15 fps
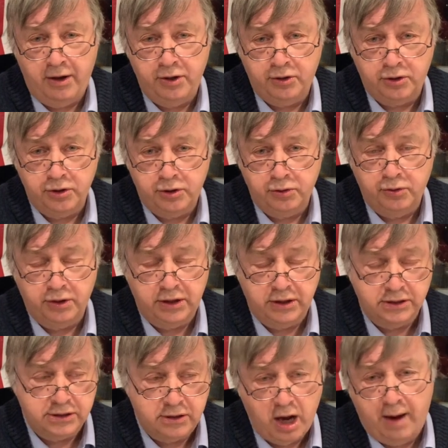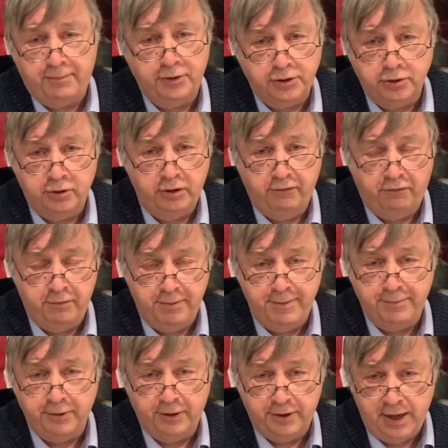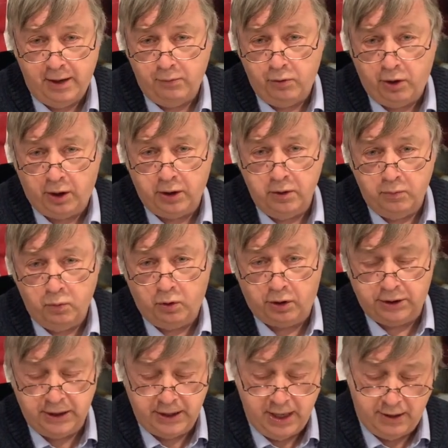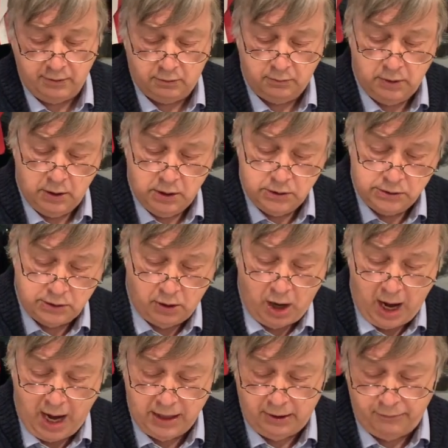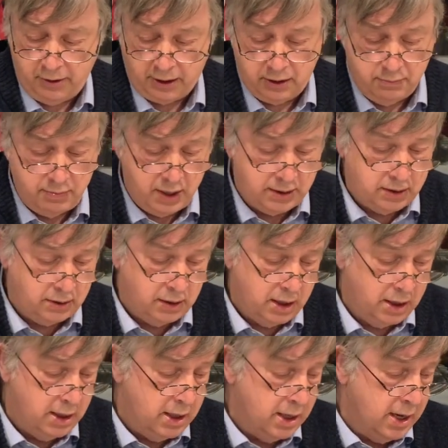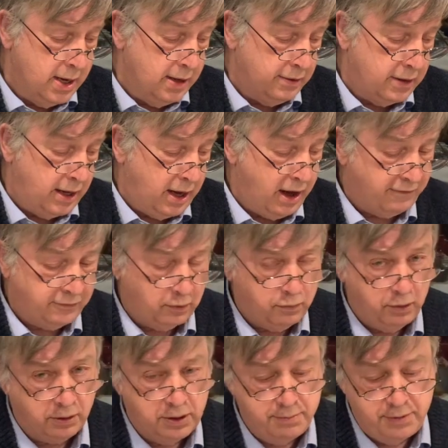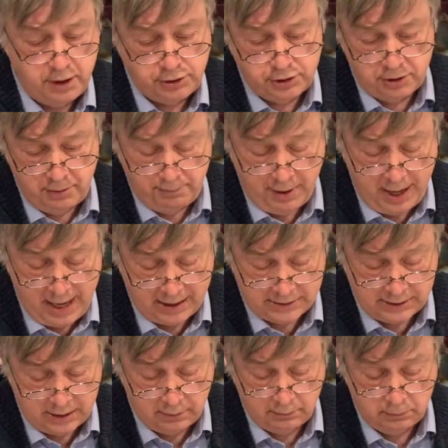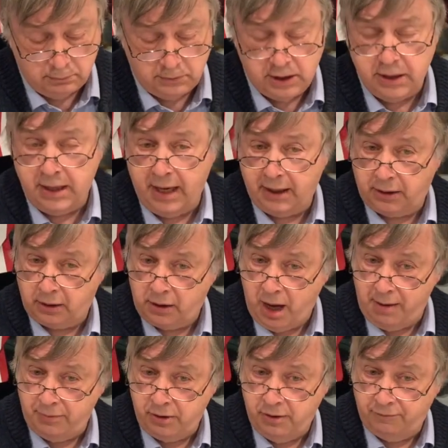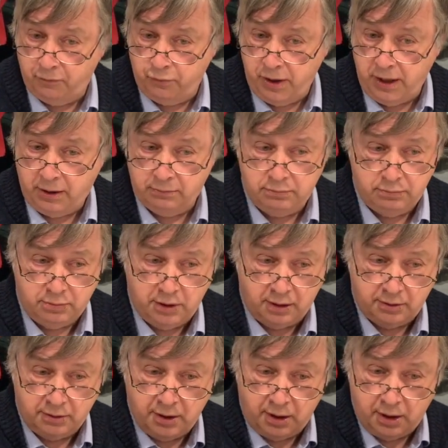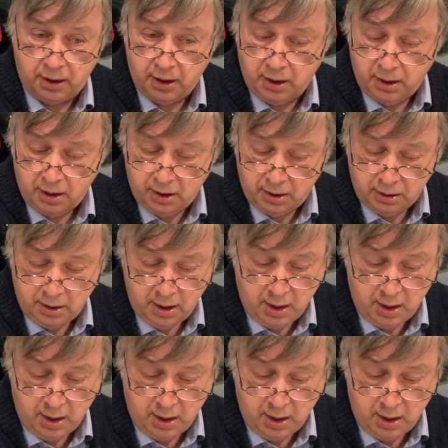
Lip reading: you can do it, and it's an opportunity for people to network and work together. So highly recommended. Then I have to quickly mention in passing, Connecticut COMMIE of the Week. Her